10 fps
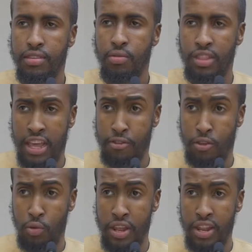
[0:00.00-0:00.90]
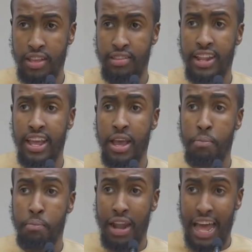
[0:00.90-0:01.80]
what they are doing is that they are
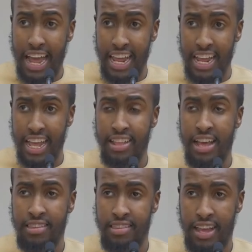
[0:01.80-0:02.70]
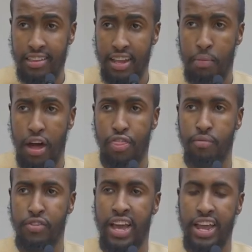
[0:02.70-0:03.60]
planning and they are setting a path of
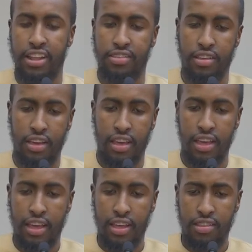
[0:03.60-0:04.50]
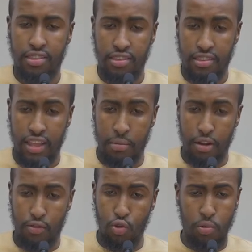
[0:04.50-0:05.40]
misguidance. This is the statement
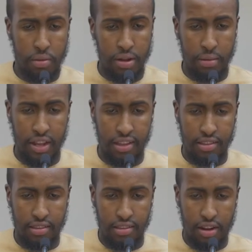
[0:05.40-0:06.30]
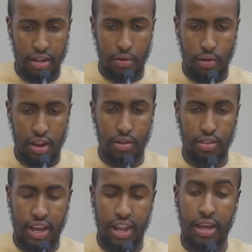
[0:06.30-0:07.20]
of Umar ibn Abdul Aziz, rahimahullah
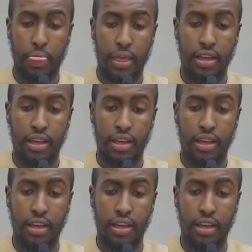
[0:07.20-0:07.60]
ta'ala.